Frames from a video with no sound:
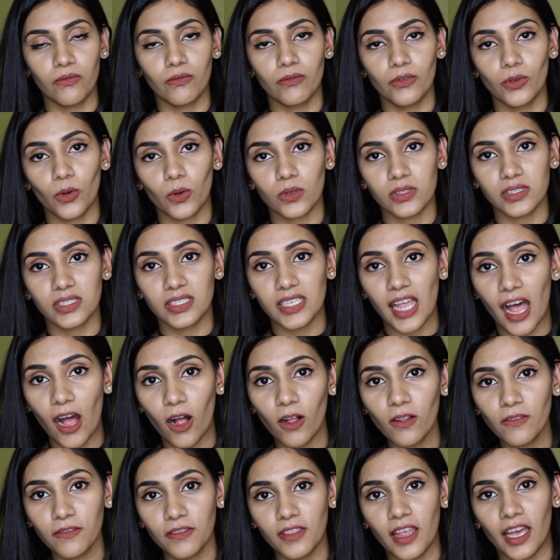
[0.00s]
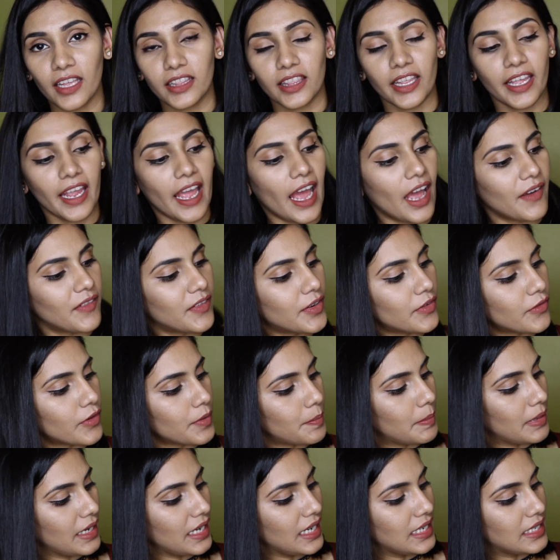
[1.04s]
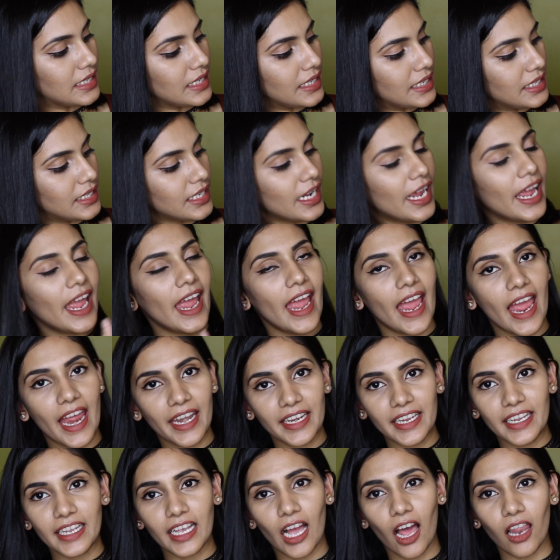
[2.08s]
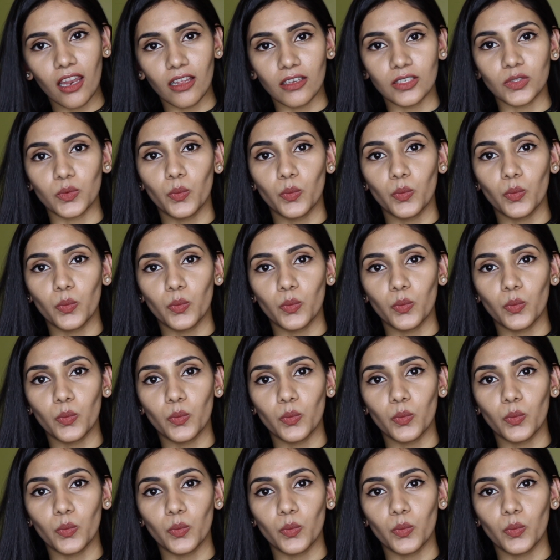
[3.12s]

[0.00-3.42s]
yourself that they haven't repeated any colours